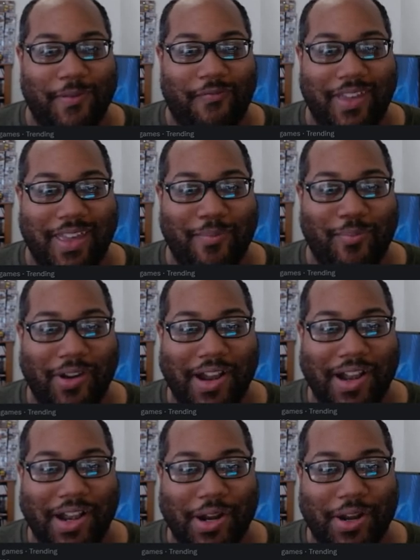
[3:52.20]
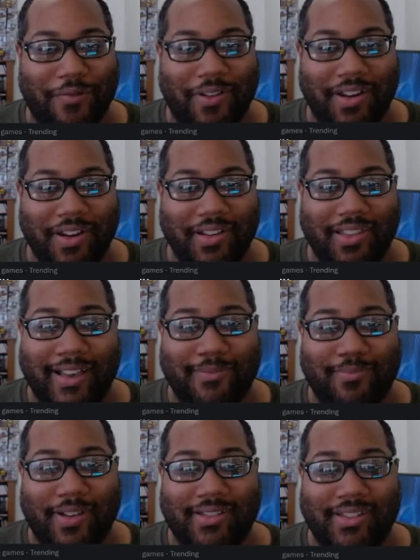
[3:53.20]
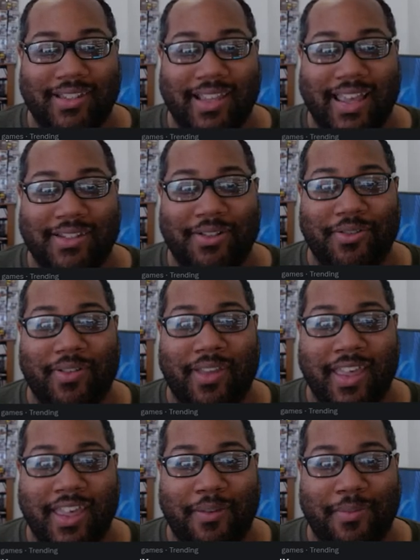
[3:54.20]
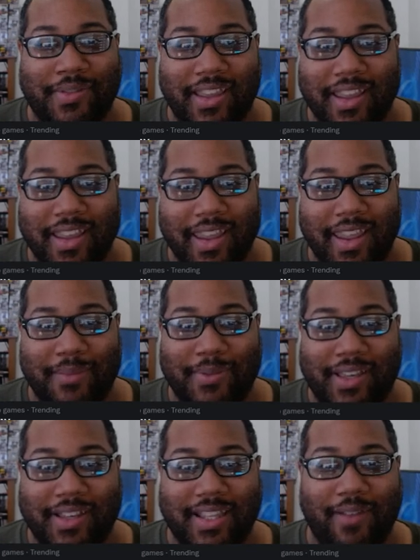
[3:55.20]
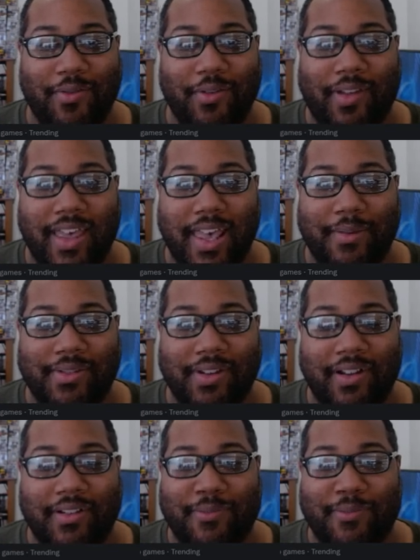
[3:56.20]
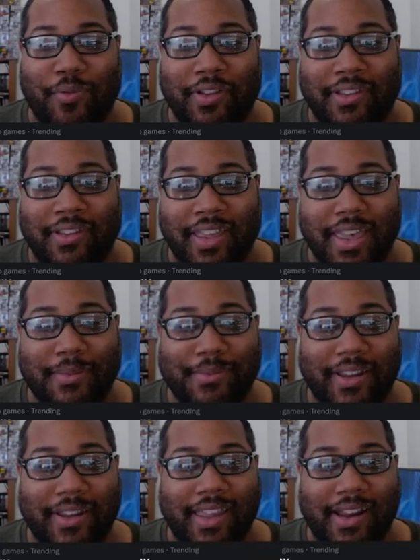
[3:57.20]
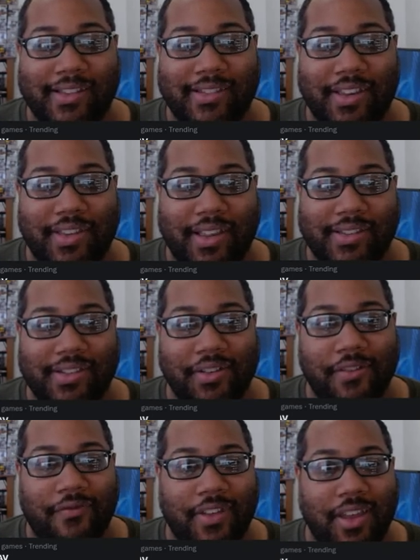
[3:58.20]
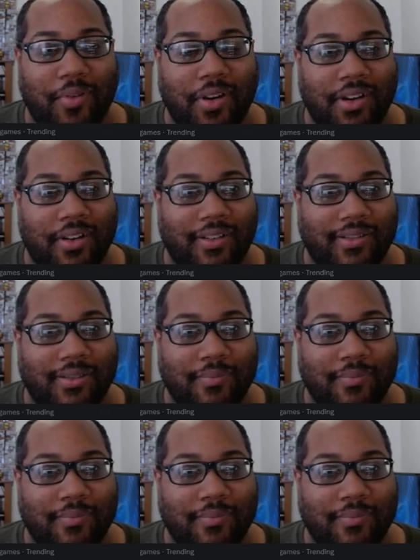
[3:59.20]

fanboy narrative right here. The Xbox just has no games, and because they have no games, they're out here spoiling games. I mean, it kind of sounds like a Sony fanboy narrative to